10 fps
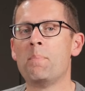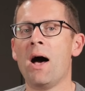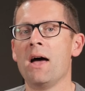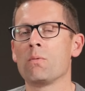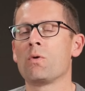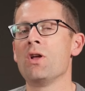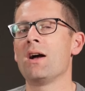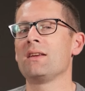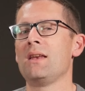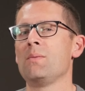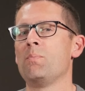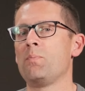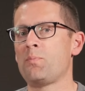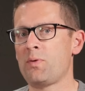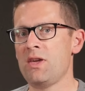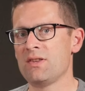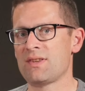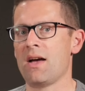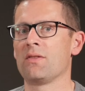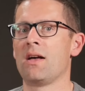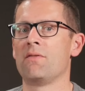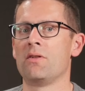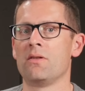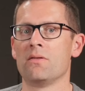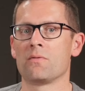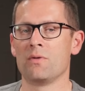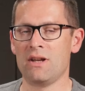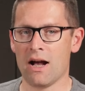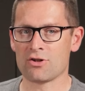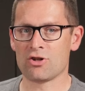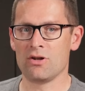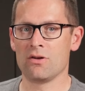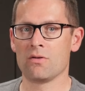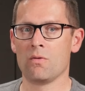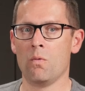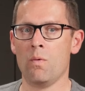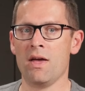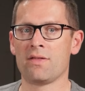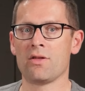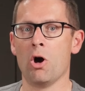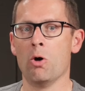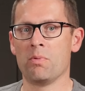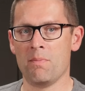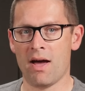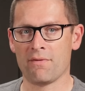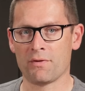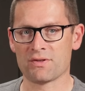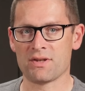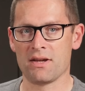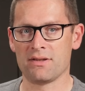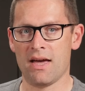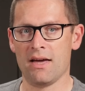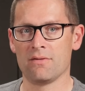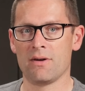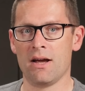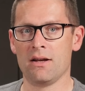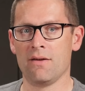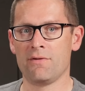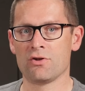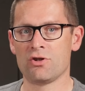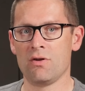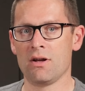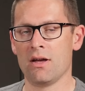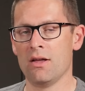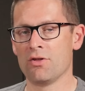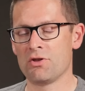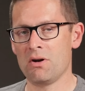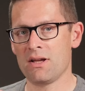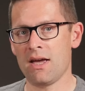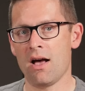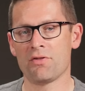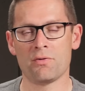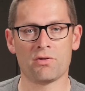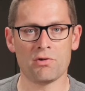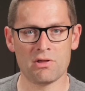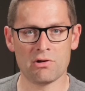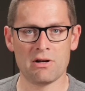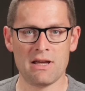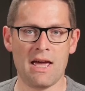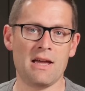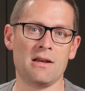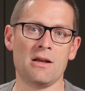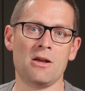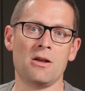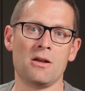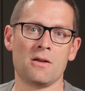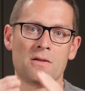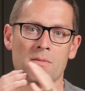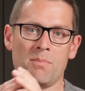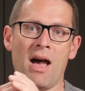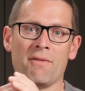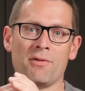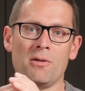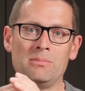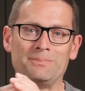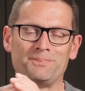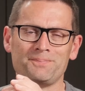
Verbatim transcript: but we're not getting peak sound level reduction with open baffles like that, right? If you're shooting a 30 cal through a 338 baffle,